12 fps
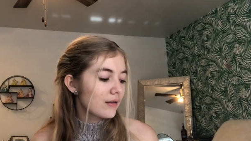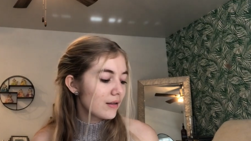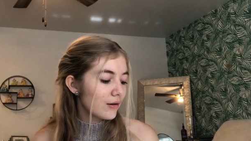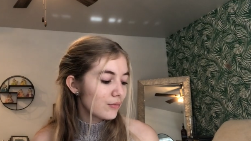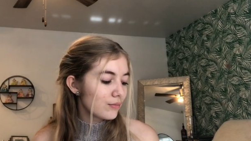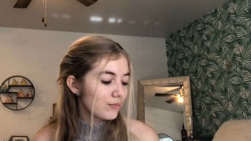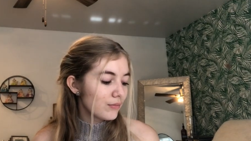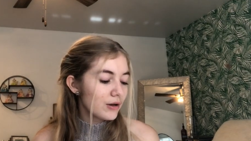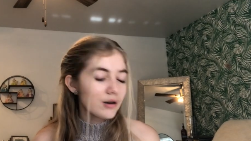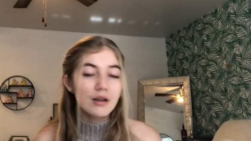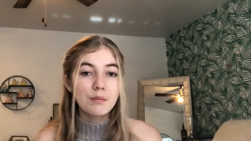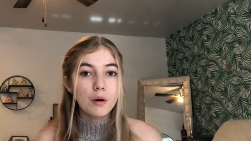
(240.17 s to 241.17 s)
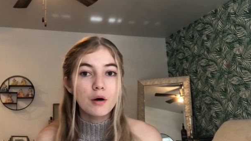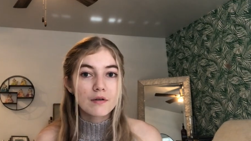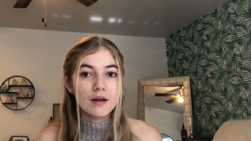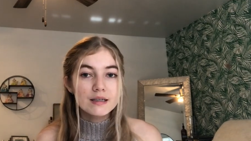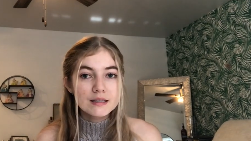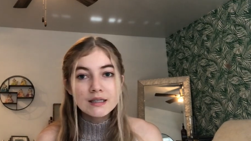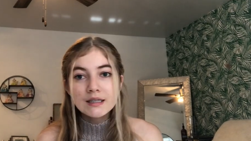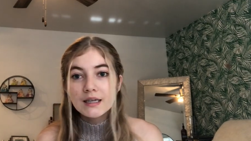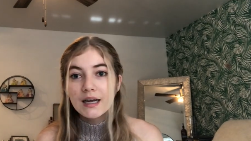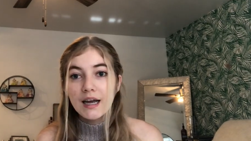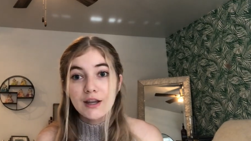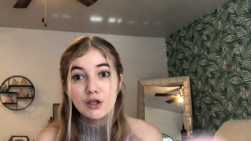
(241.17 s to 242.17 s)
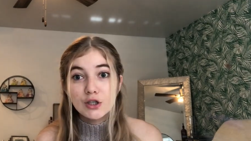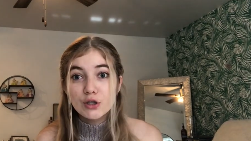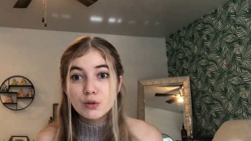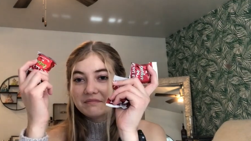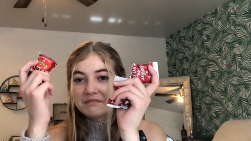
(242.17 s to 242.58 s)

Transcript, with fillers: They're literally perfect. And they're cute.